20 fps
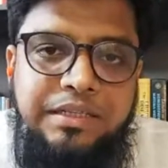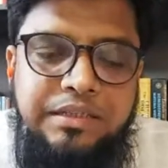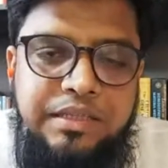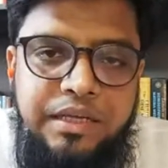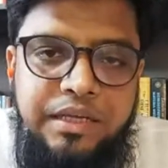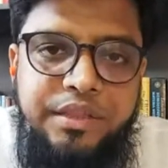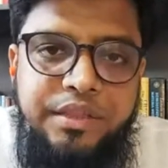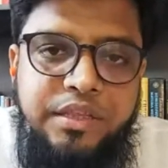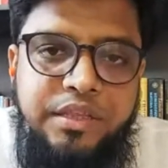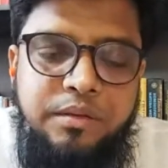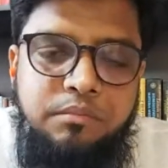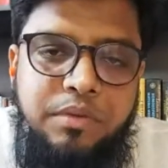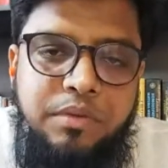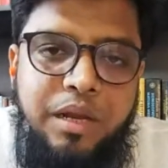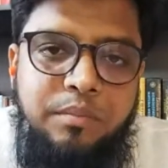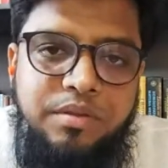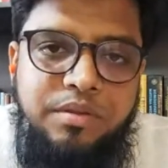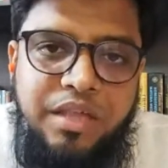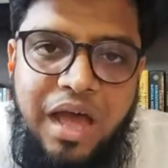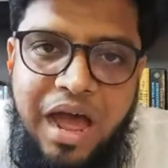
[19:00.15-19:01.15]
these
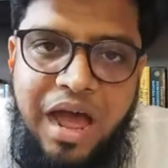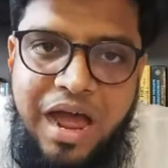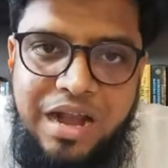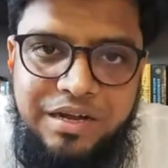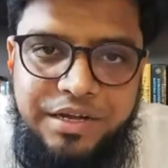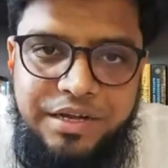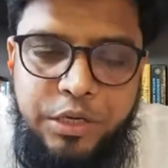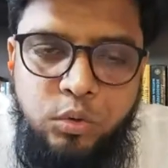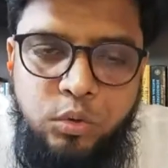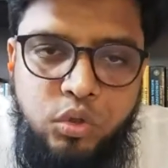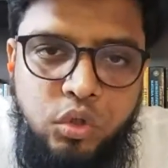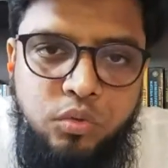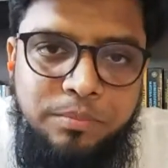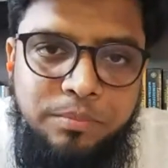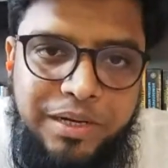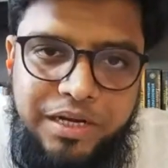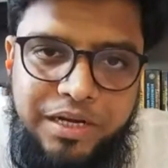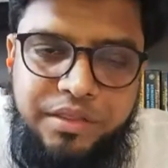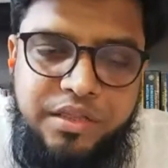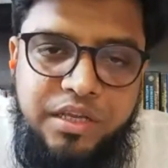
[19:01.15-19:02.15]
symptoms are due to
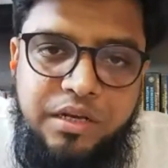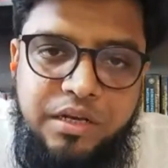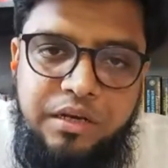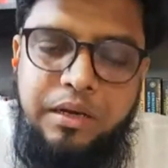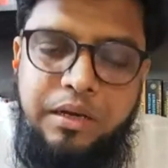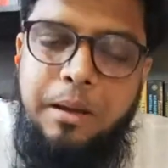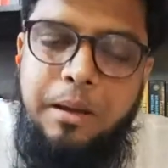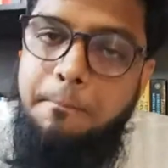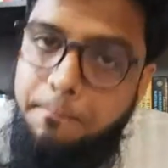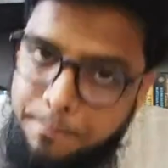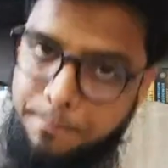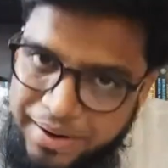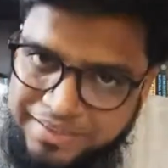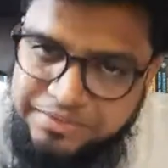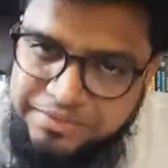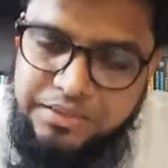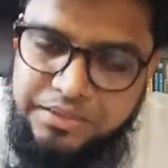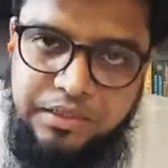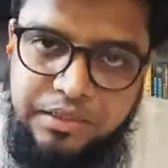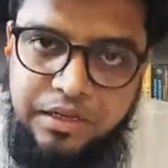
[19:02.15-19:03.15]
medicine,
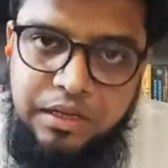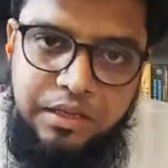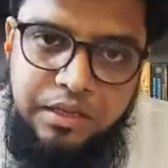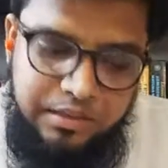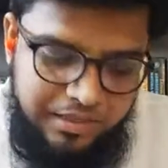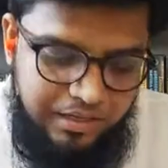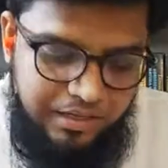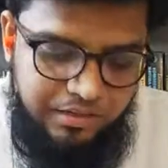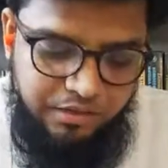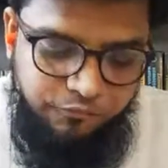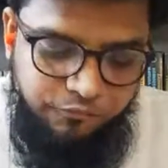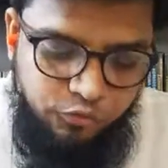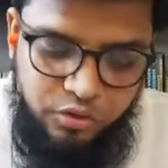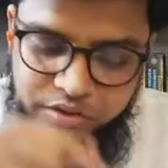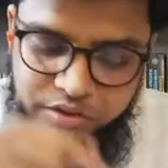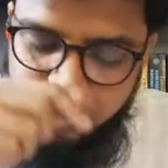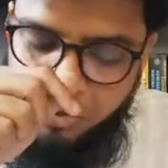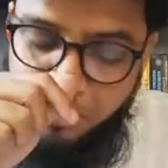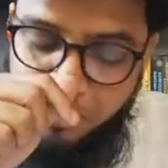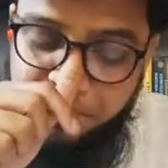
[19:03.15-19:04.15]
but there is a full
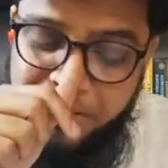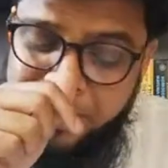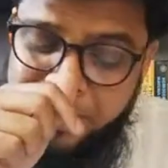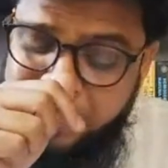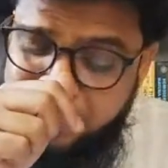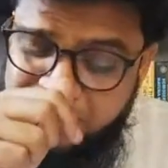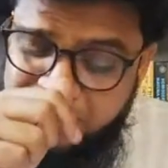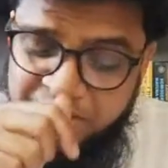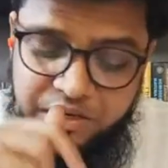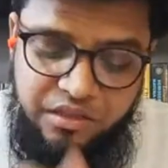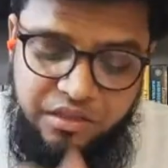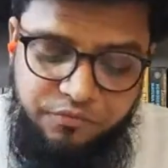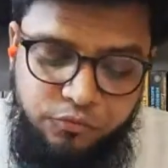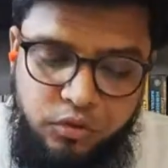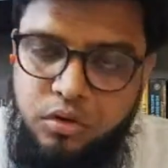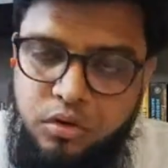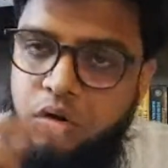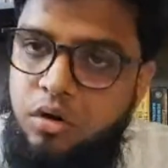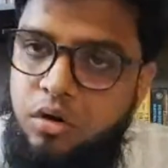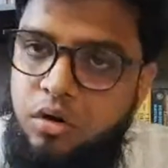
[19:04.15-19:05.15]
stop, there is a
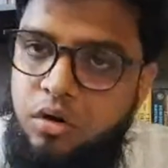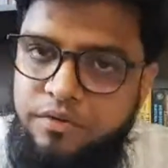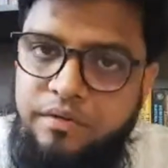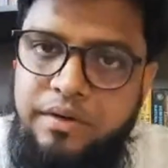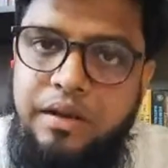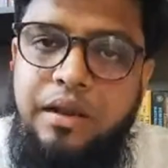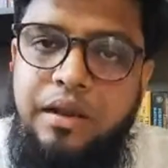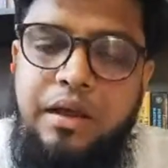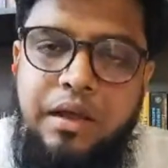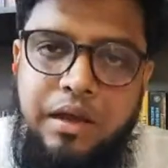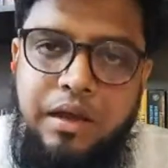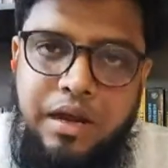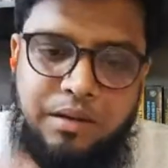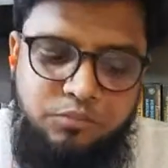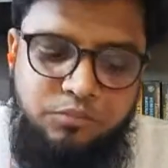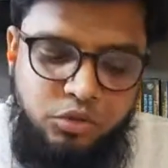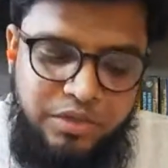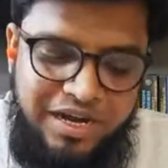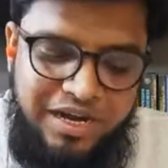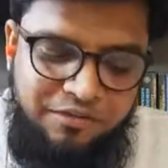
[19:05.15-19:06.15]
footnote. We will
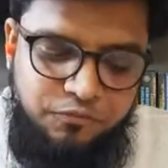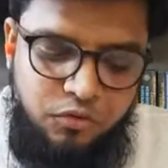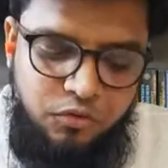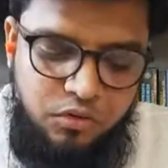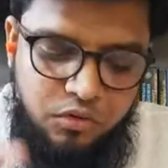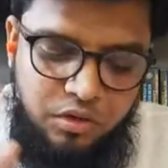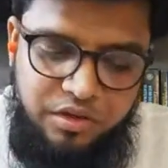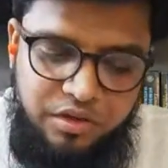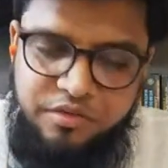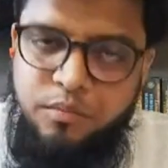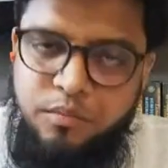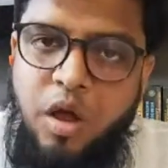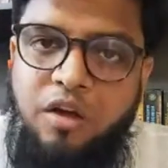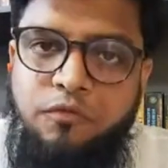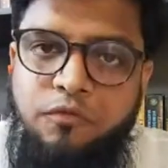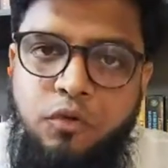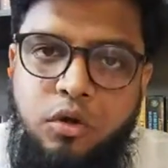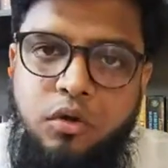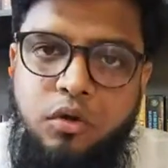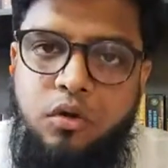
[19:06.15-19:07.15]
come to that footnote, small
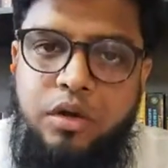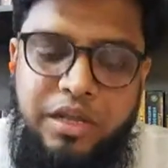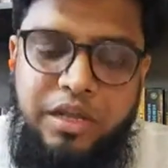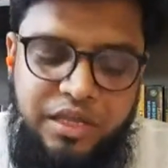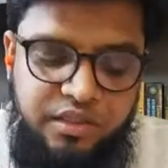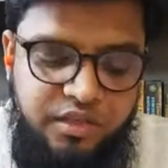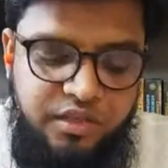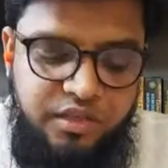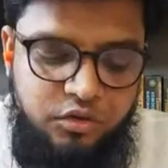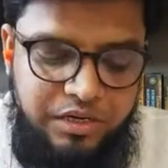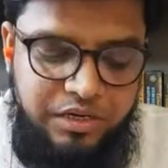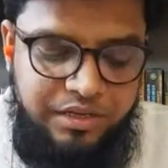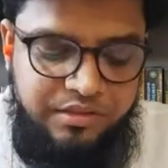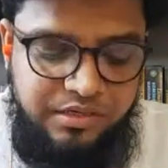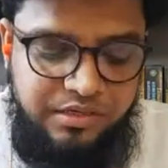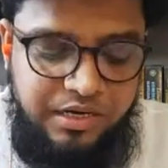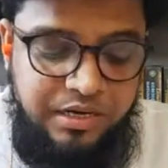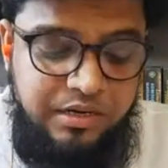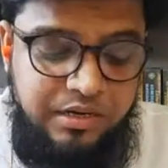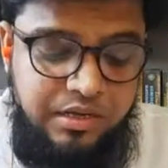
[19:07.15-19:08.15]
footnote, easy to
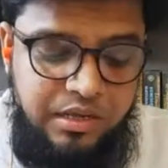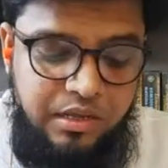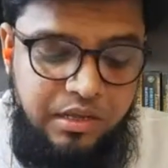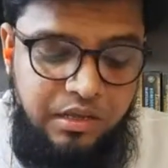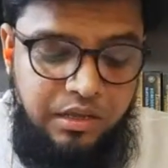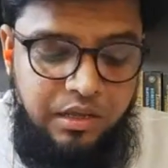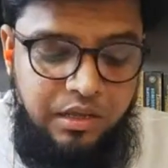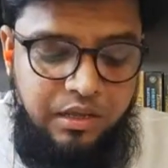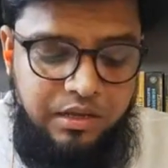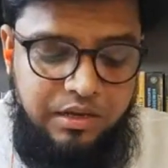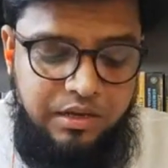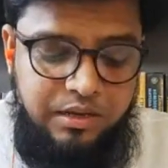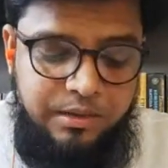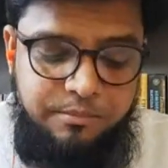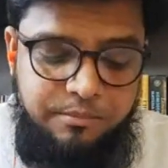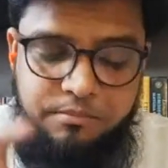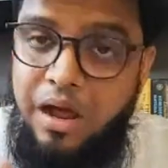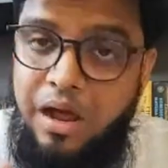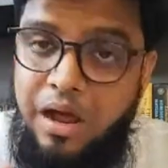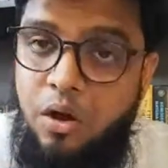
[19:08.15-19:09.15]
understand.
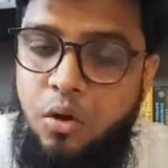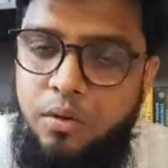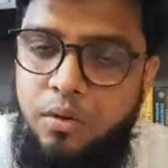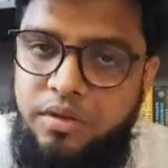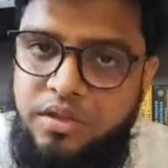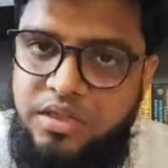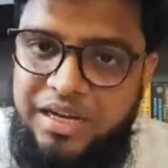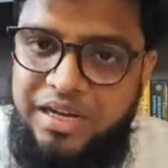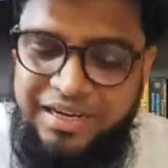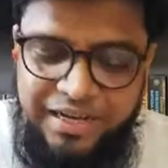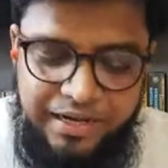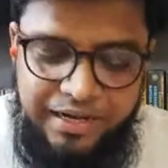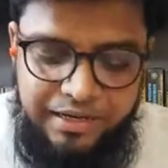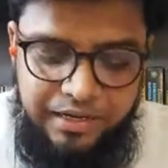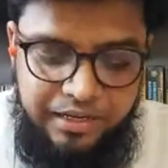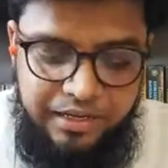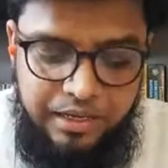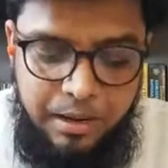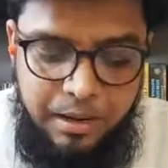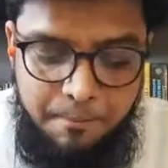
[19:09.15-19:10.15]
Now
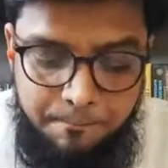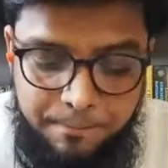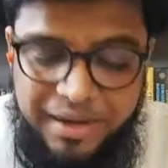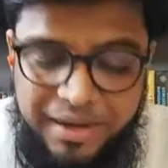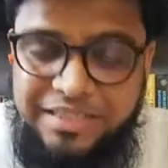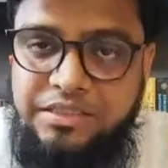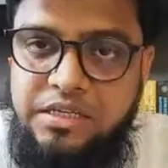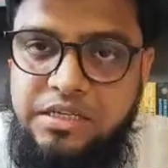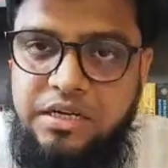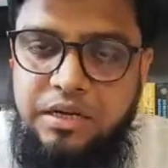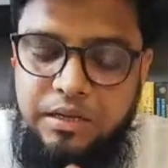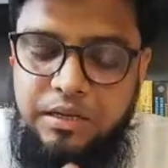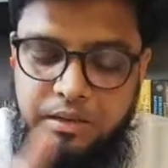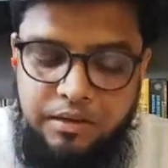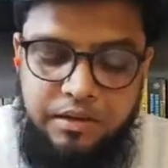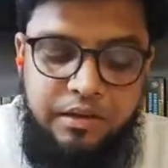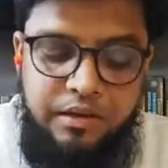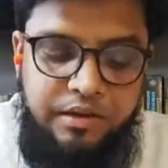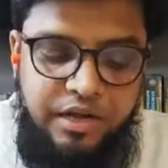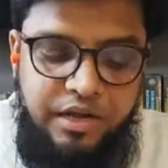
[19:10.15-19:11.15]
certainly, but
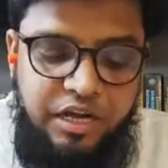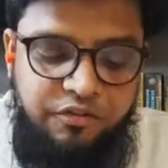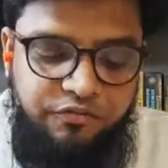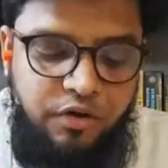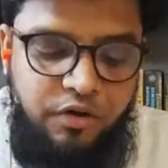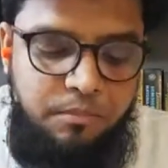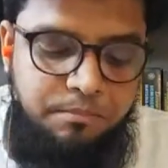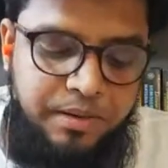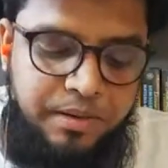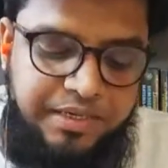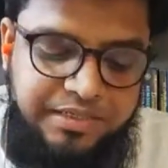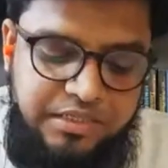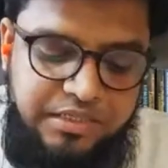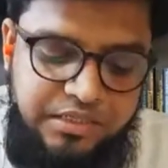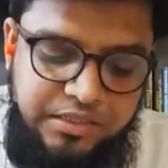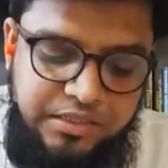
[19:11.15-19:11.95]
read from but.